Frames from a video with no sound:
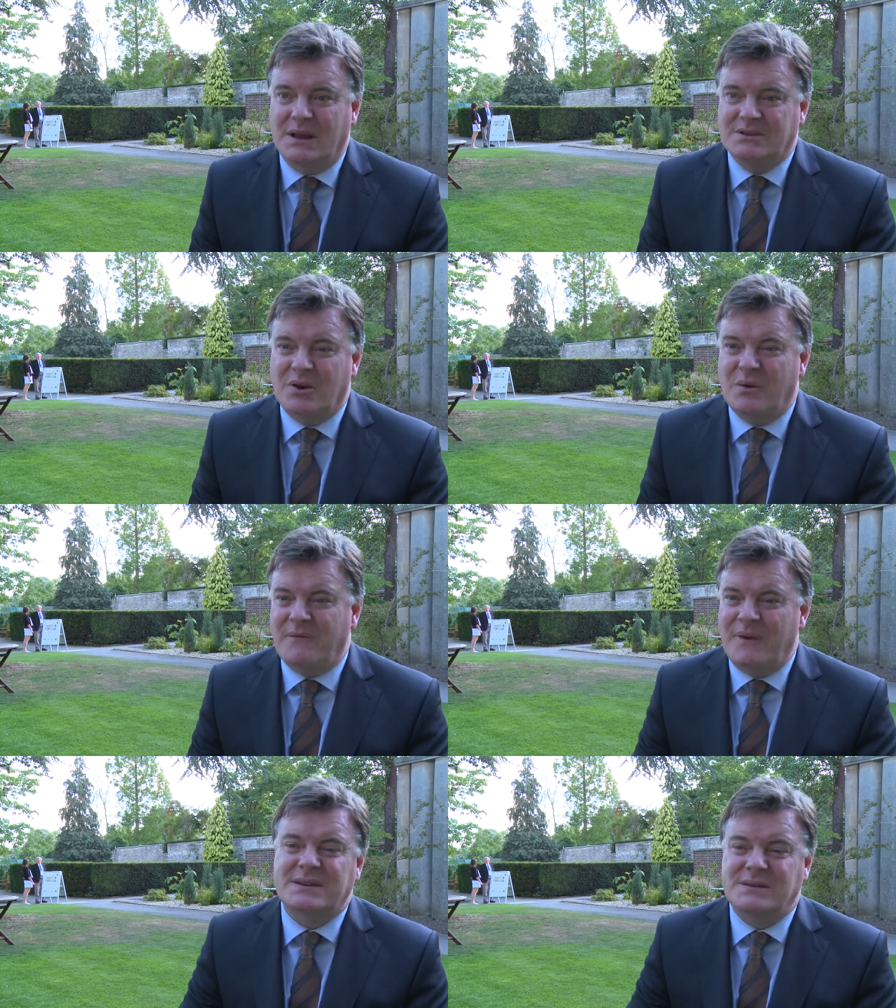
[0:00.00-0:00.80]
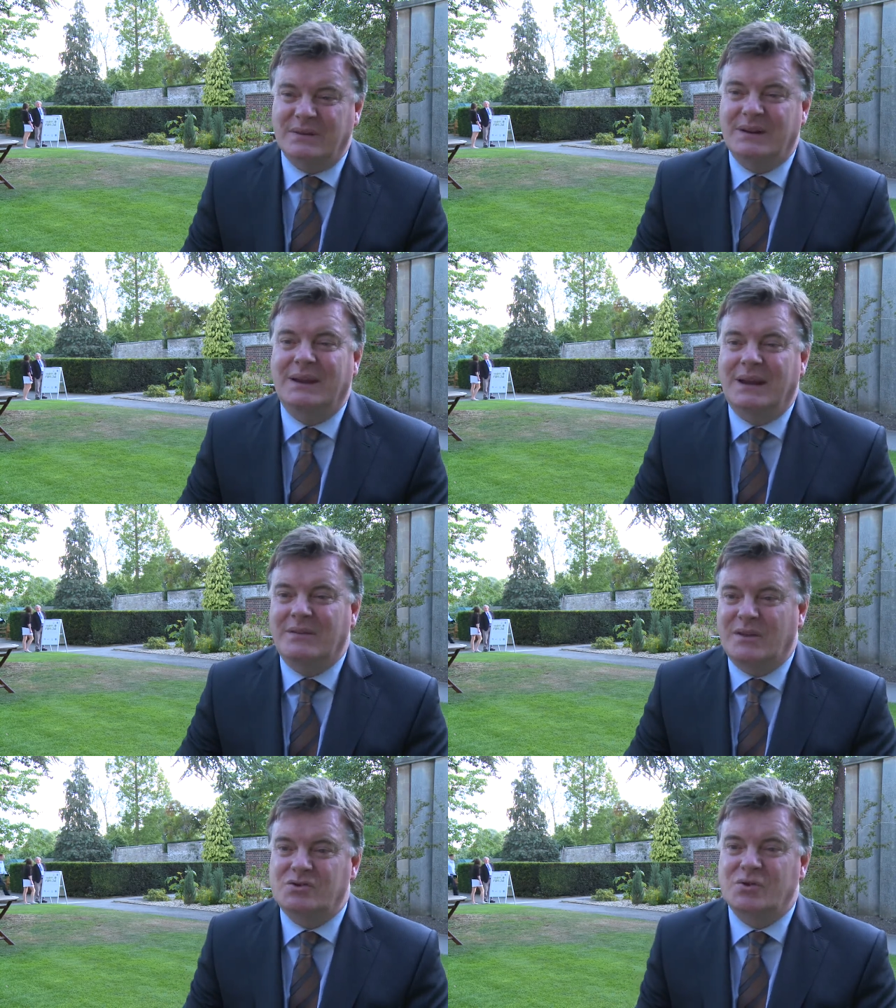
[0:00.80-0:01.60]
So effectively,
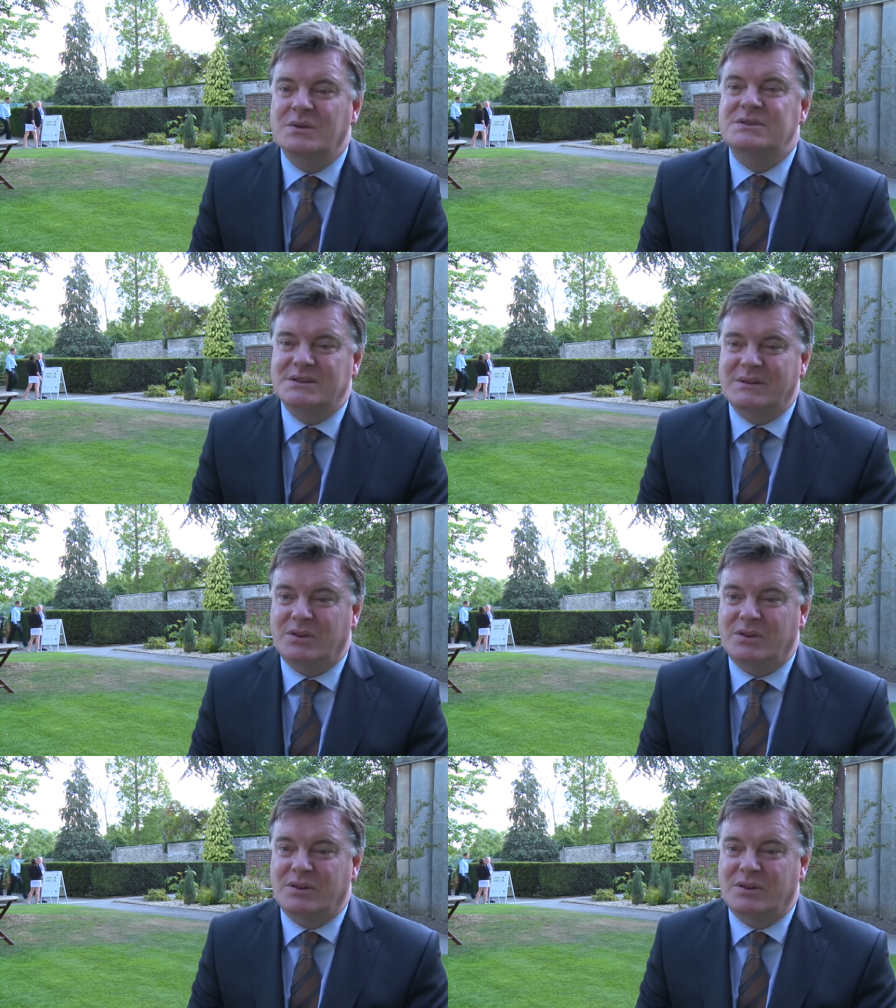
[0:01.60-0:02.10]
the choices have